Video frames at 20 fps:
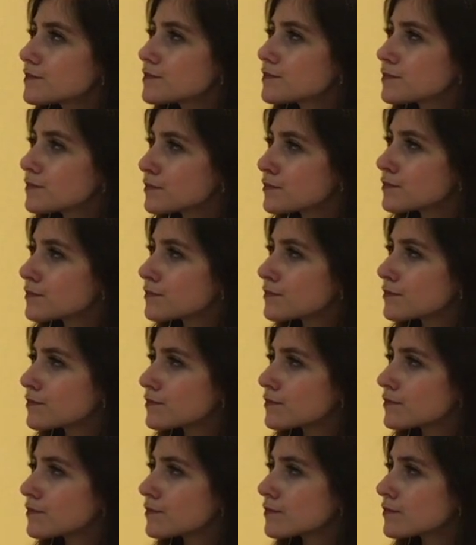
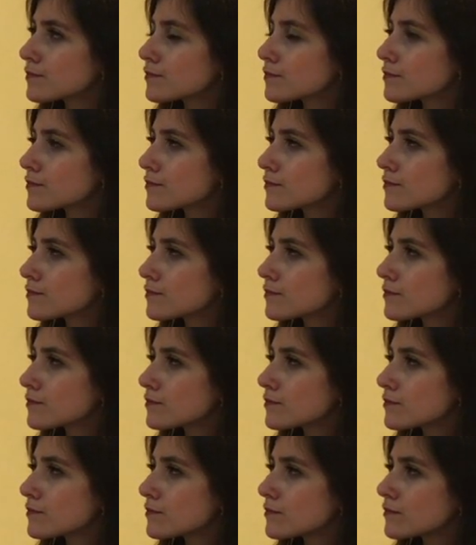
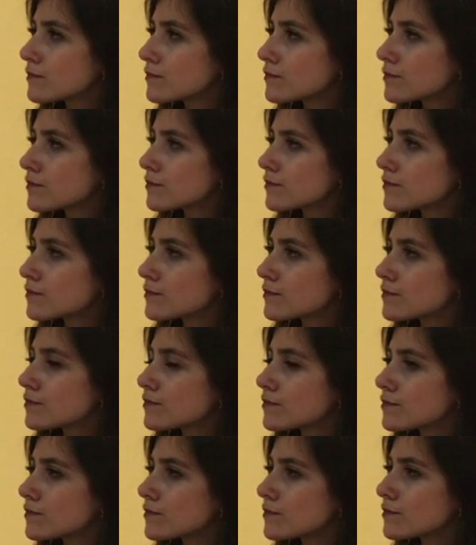
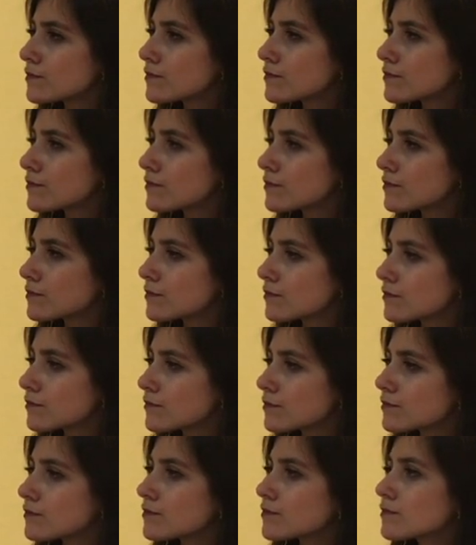
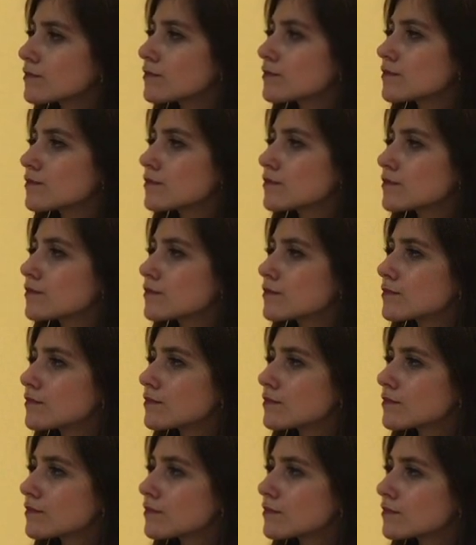
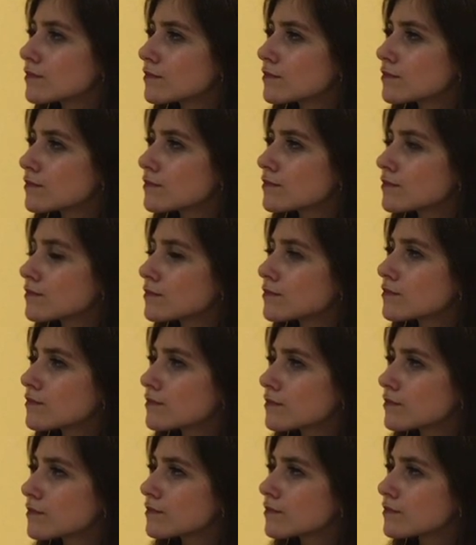
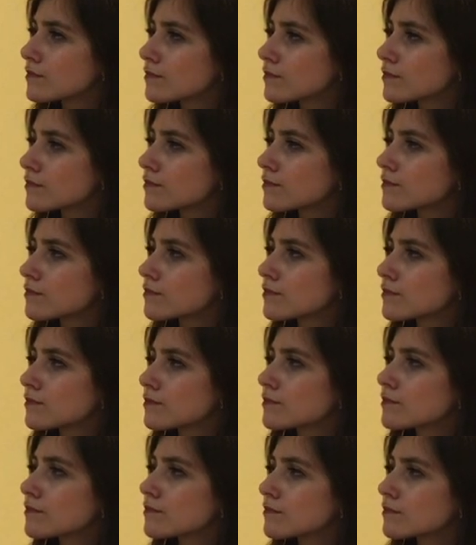This person isn't speaking.